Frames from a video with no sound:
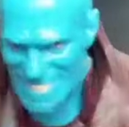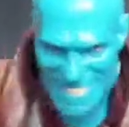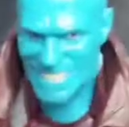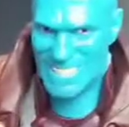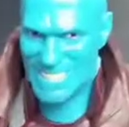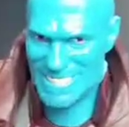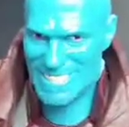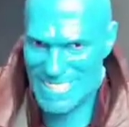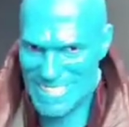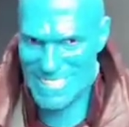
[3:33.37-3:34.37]
thanks for
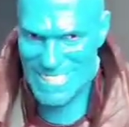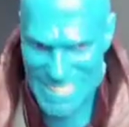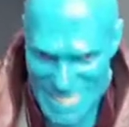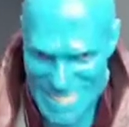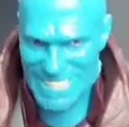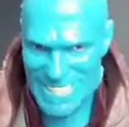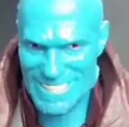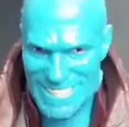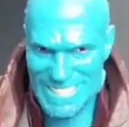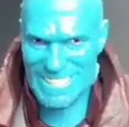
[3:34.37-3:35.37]
watching again. Until next
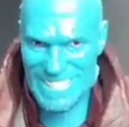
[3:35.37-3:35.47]
time,